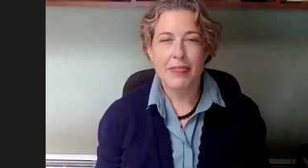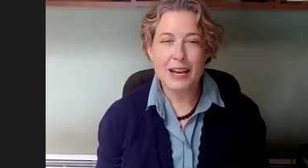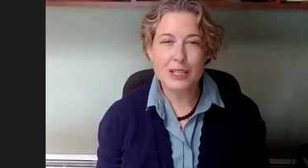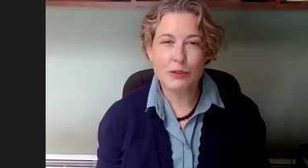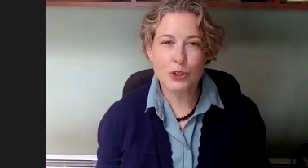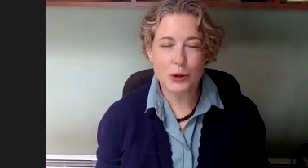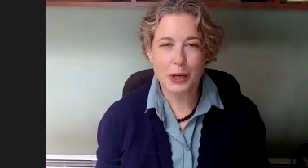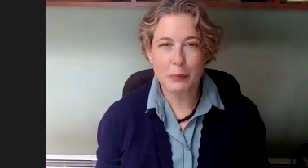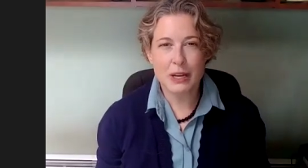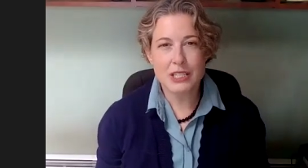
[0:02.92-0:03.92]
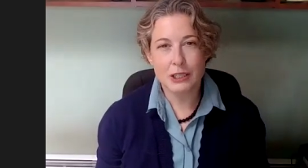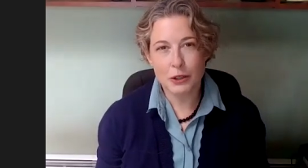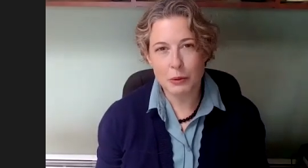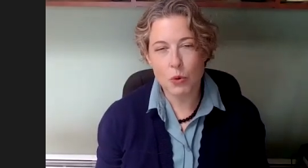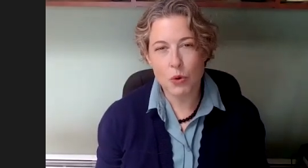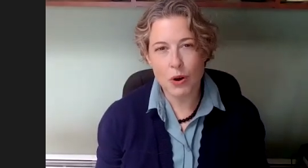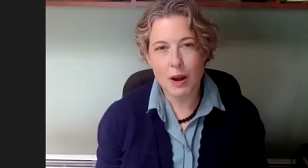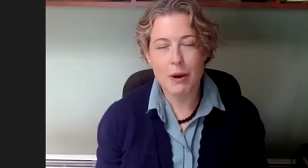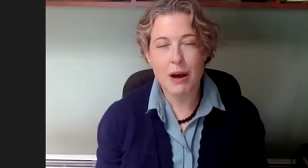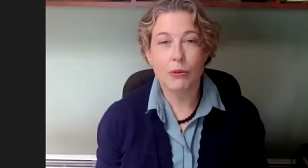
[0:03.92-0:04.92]
Thanks for joining me to learn more
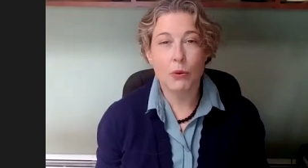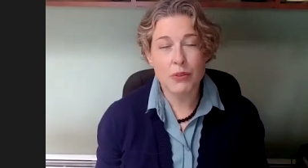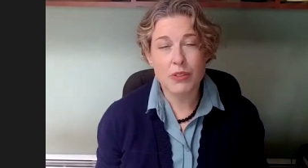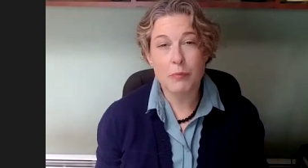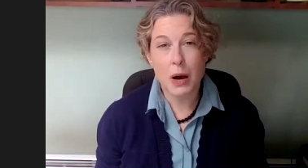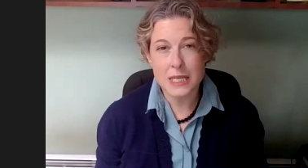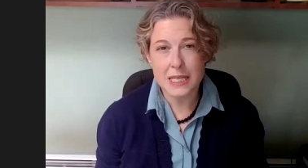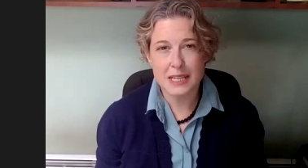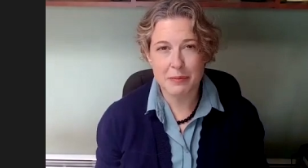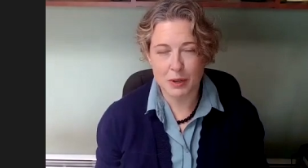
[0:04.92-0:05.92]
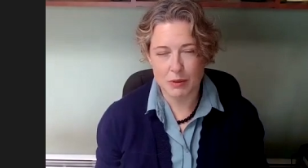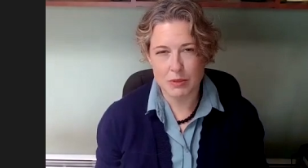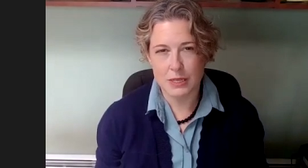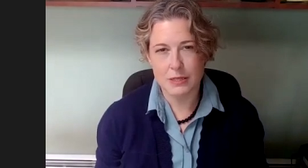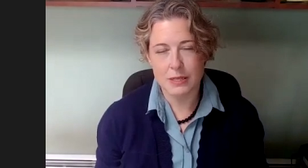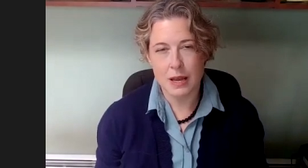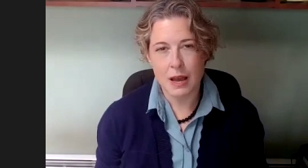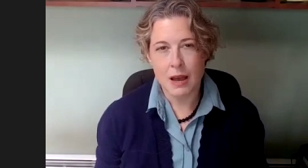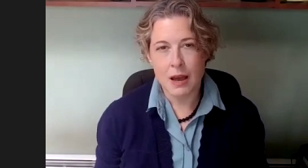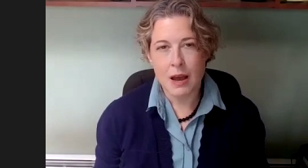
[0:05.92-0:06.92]
about North of Boston hypnosis,
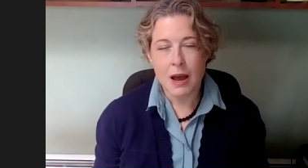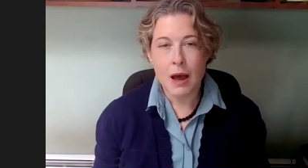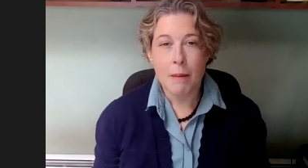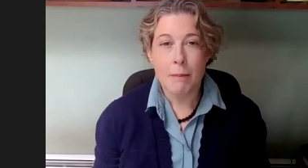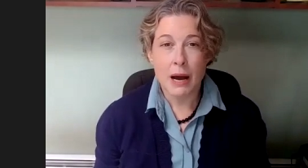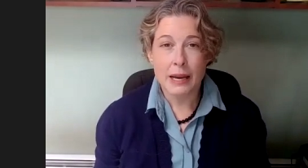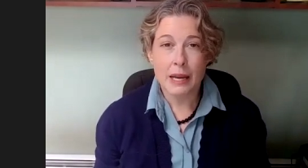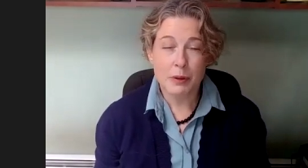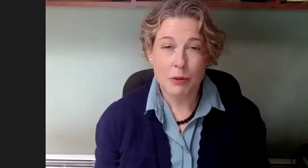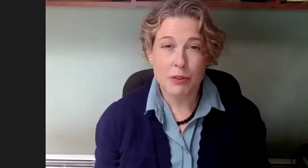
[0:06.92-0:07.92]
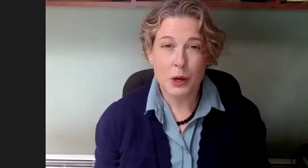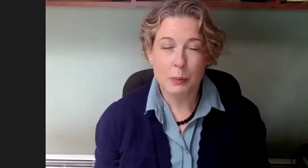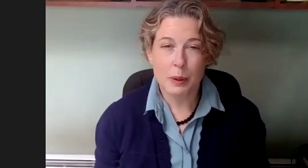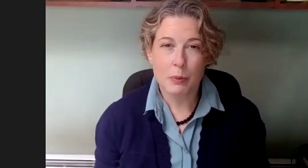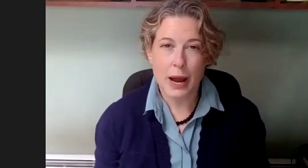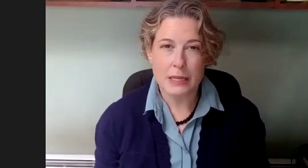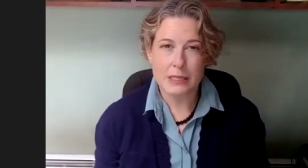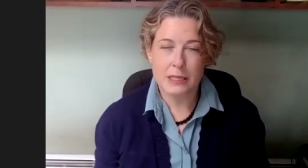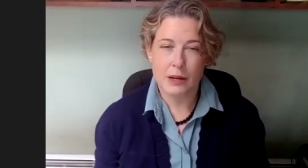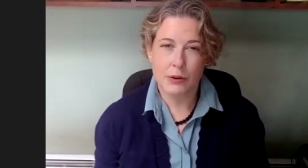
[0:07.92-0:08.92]
my hypnotherapy
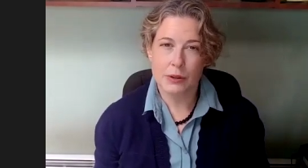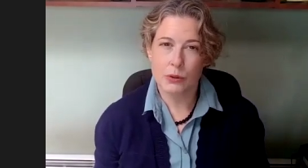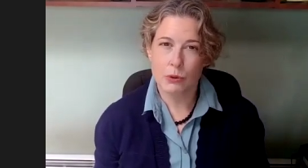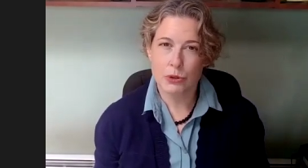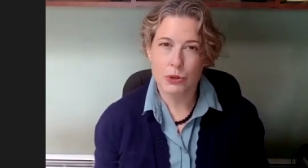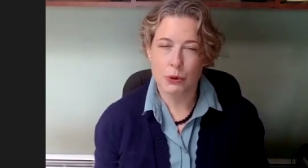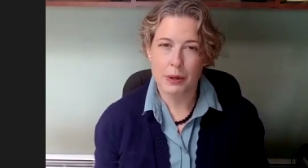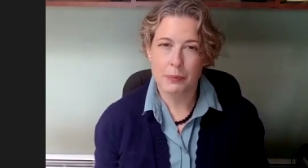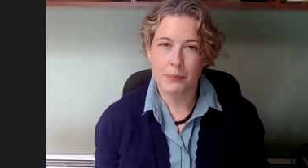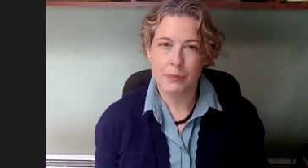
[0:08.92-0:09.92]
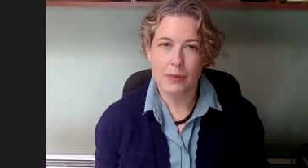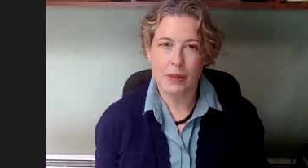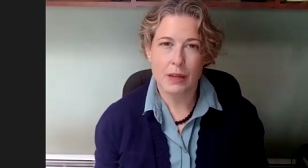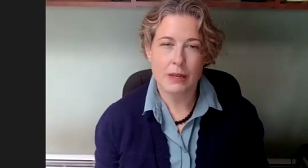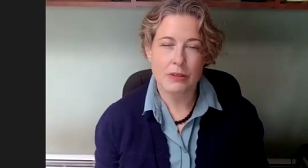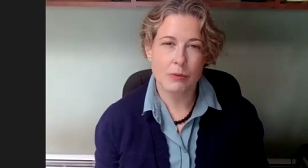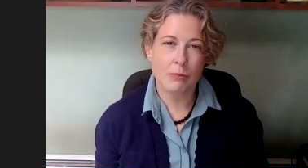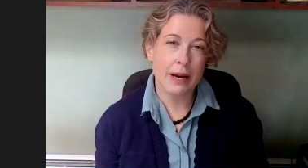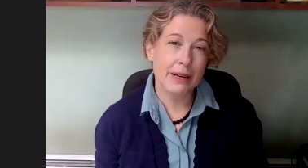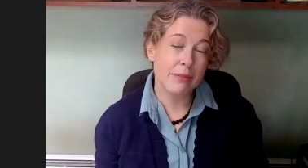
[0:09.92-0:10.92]
practice here on the North Shore. As you
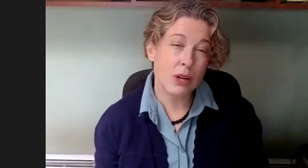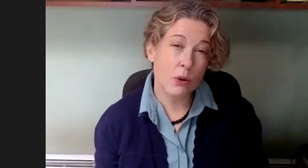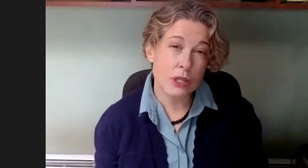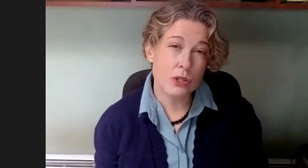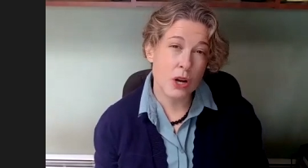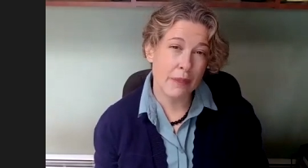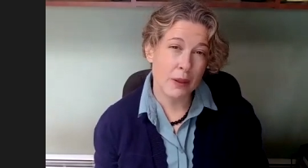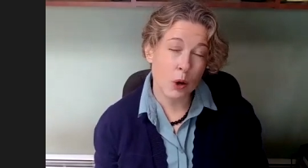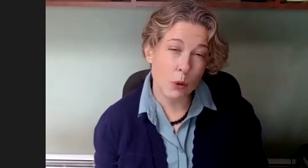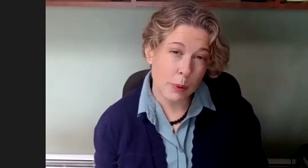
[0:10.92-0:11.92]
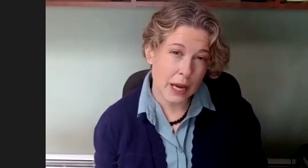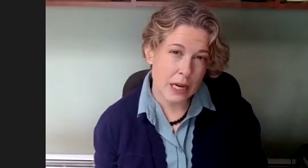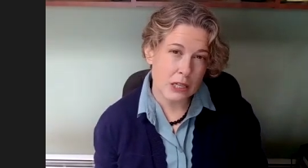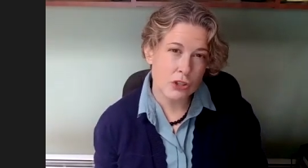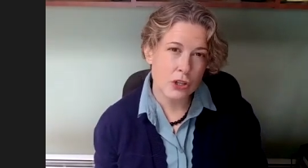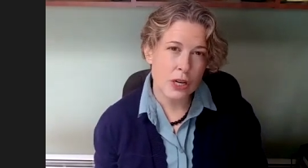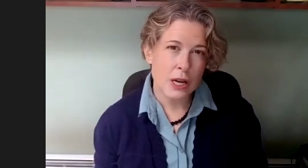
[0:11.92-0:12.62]
might have noticed on the homepage,